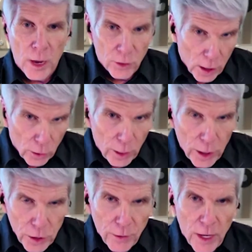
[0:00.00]

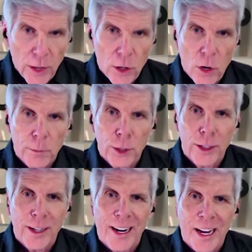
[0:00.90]
acceleration of that
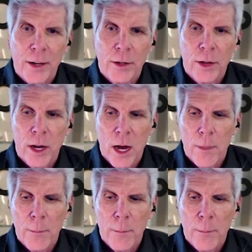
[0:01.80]
adoption, and